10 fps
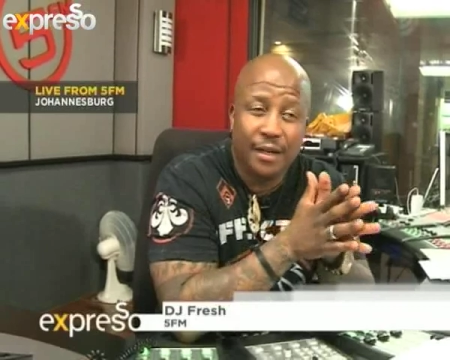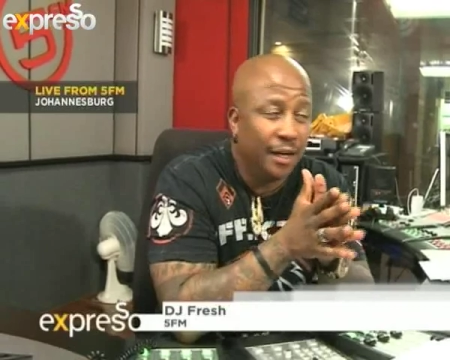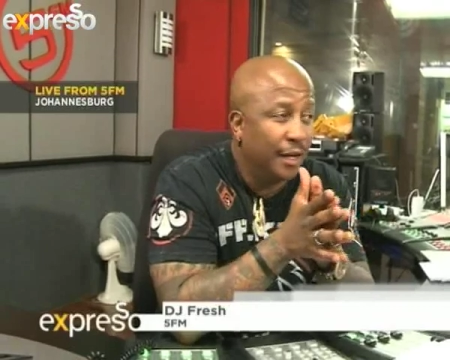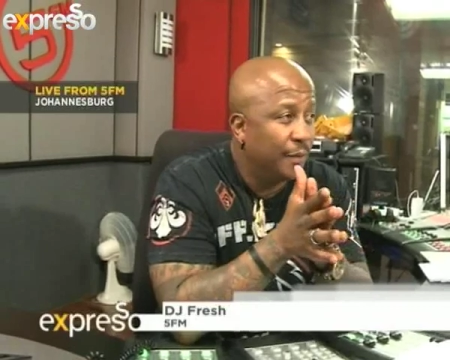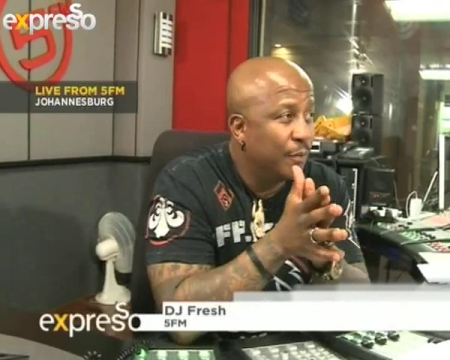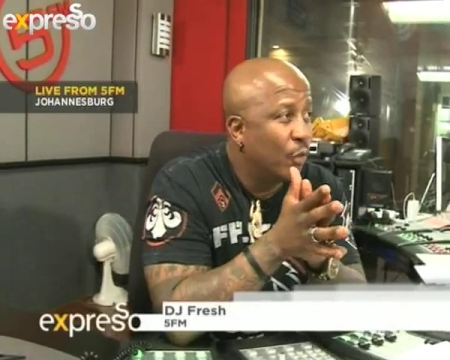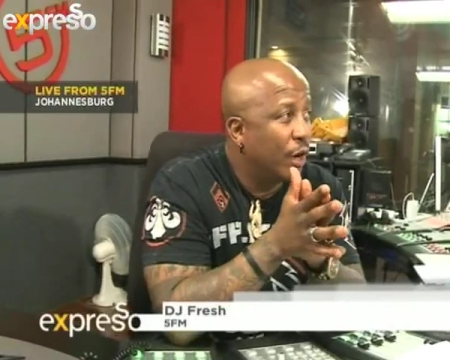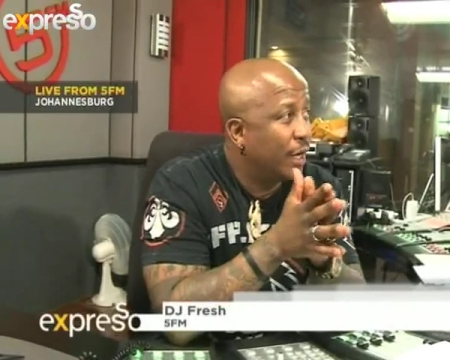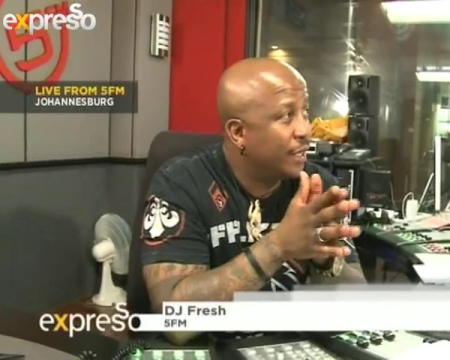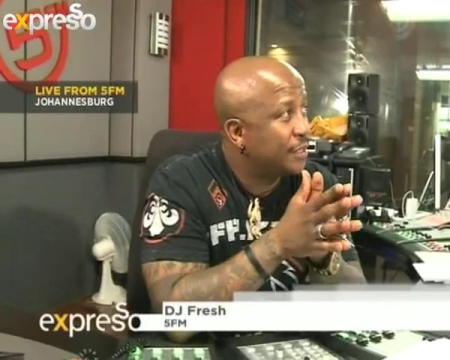Um,
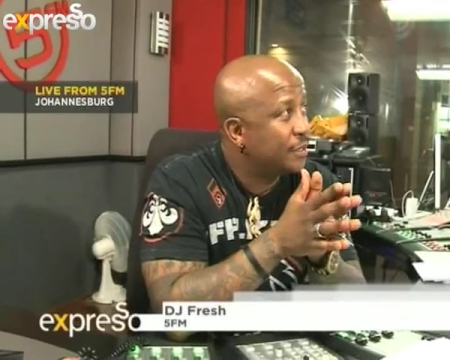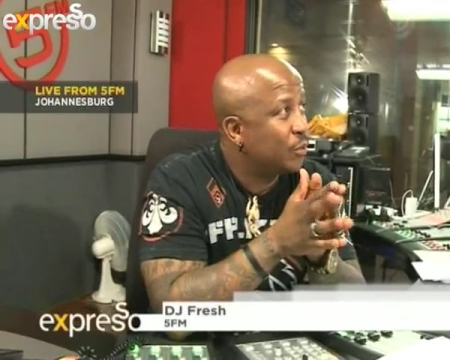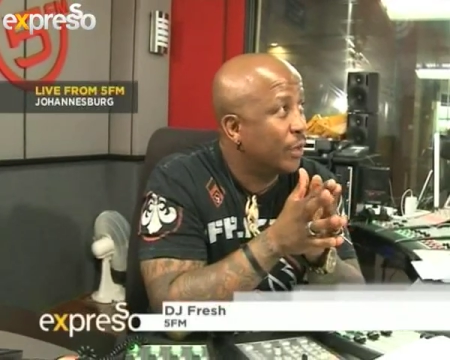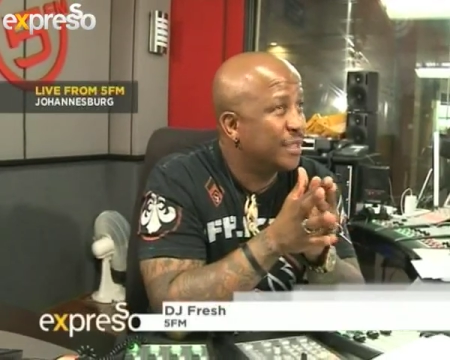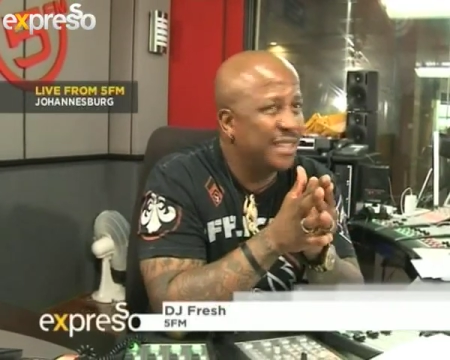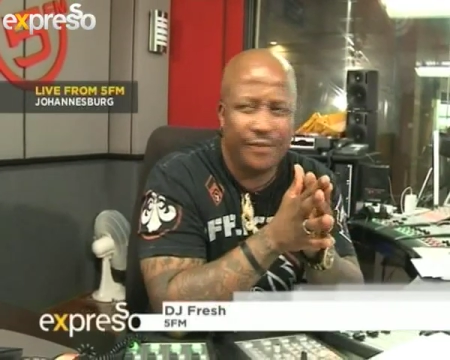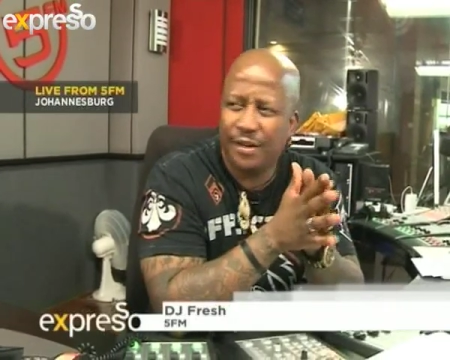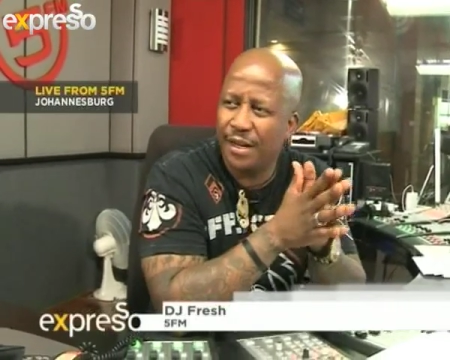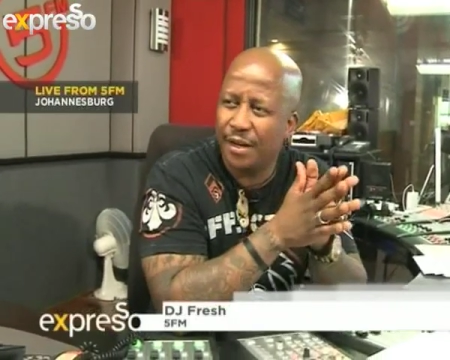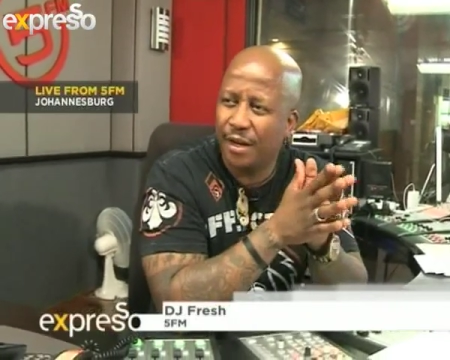was, what,
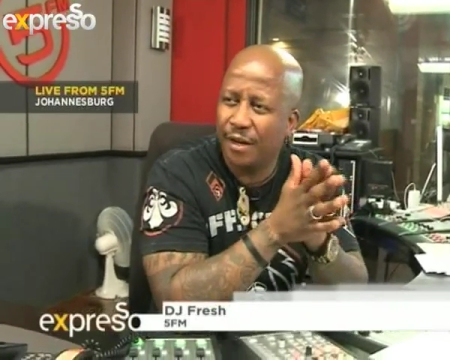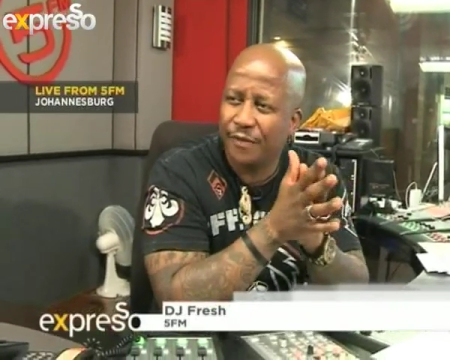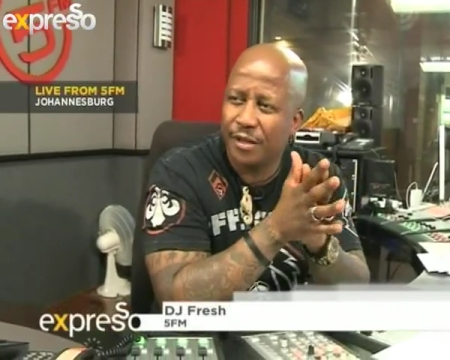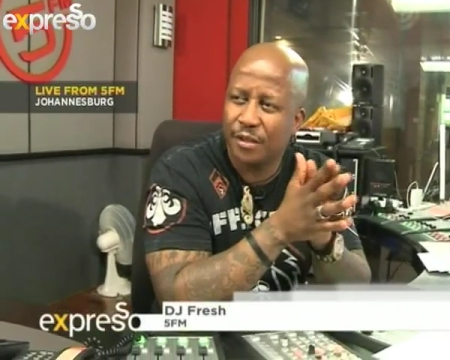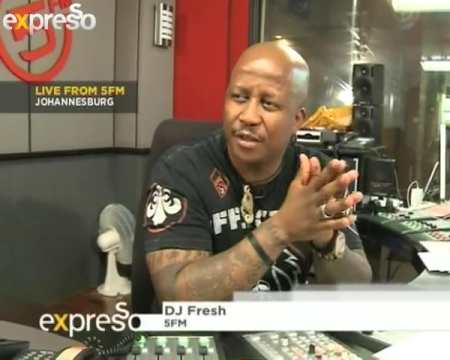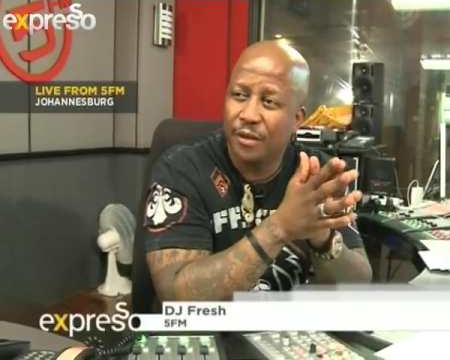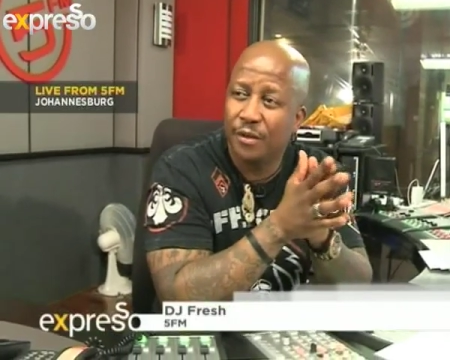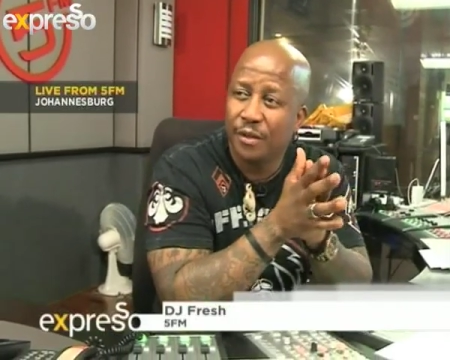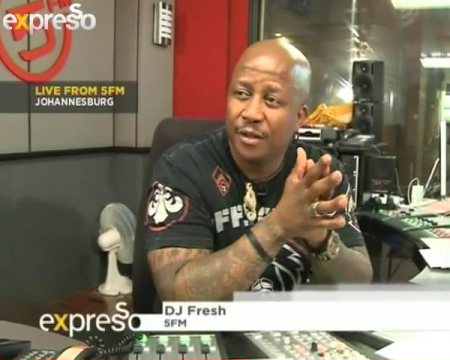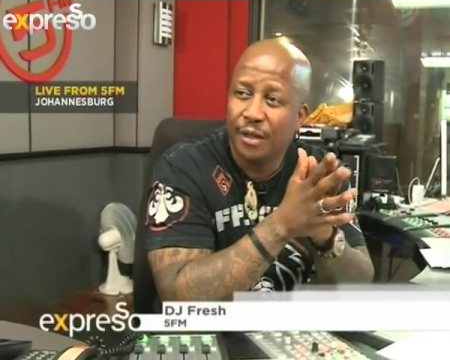seven and a half years ago?
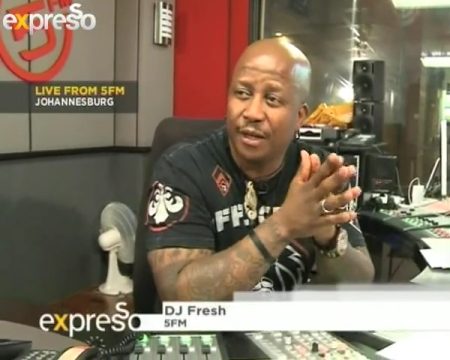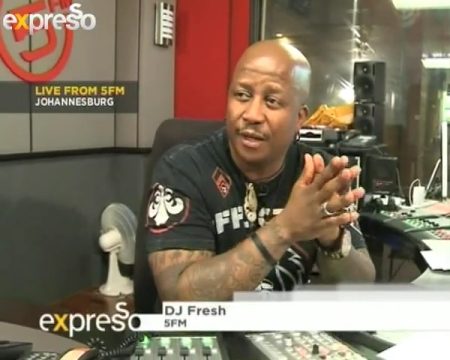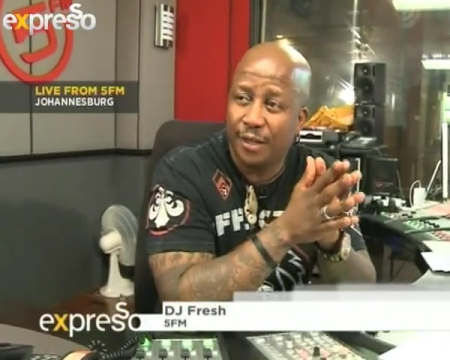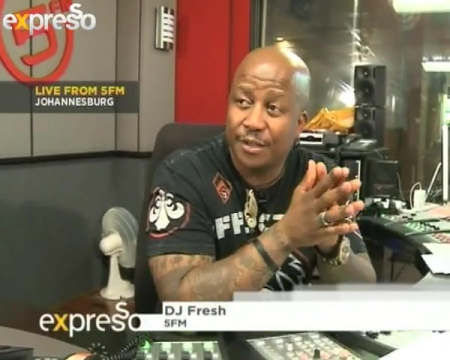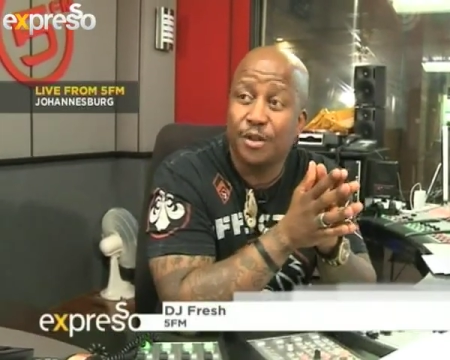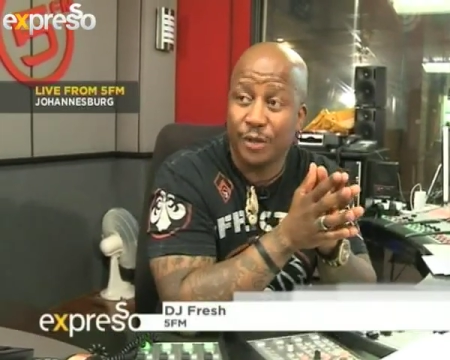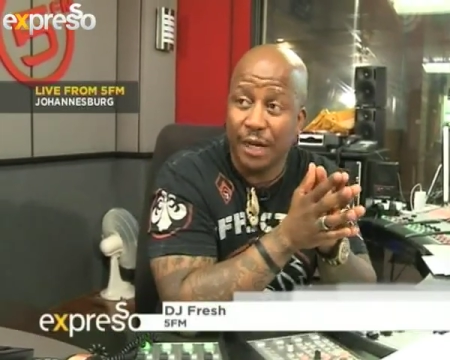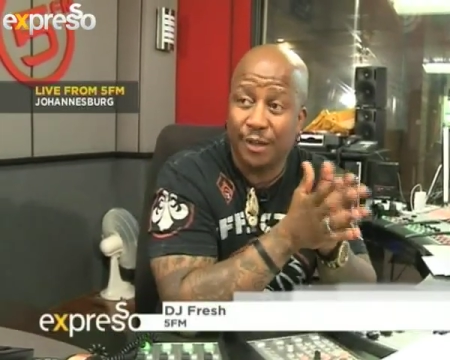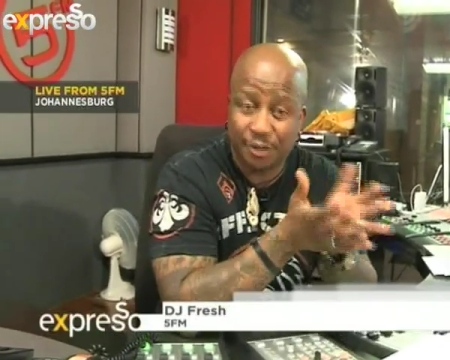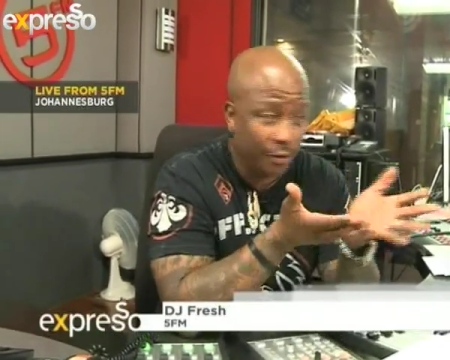Wow. Uh, so,
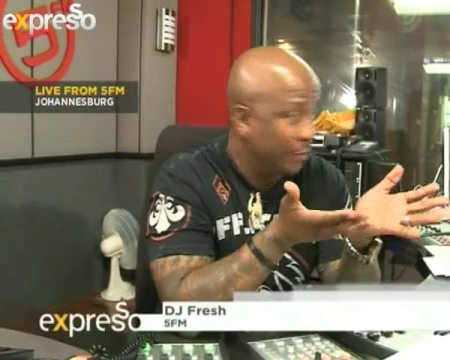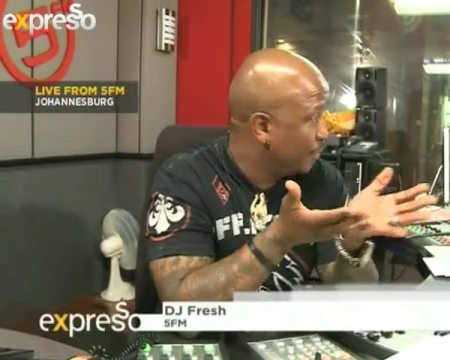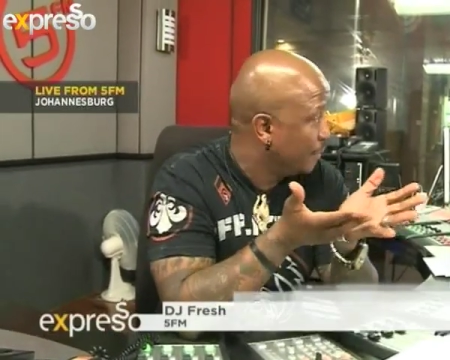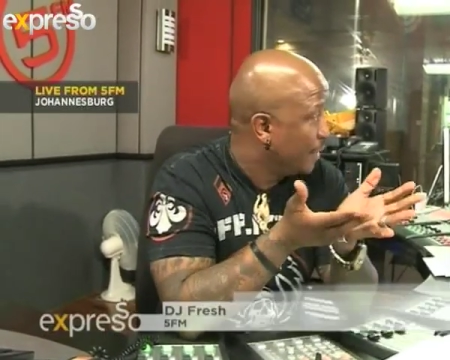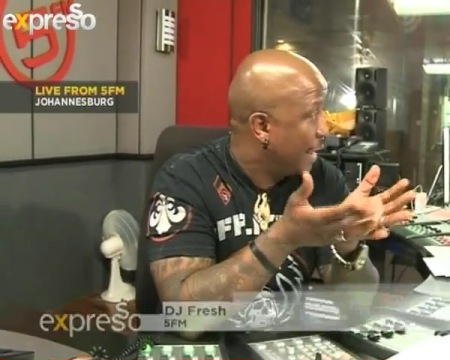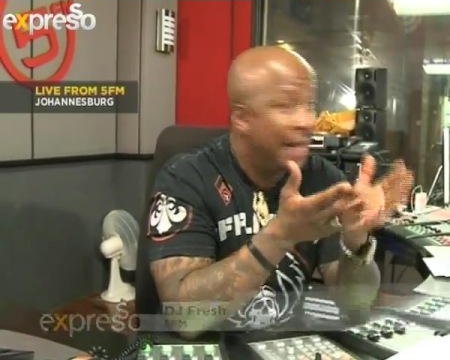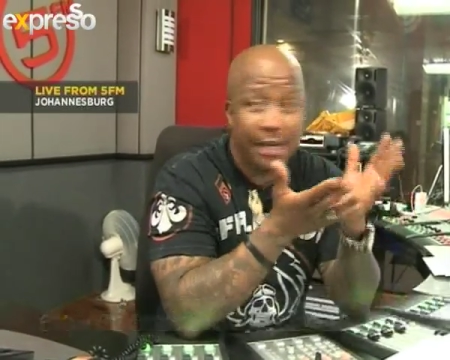yeah, so I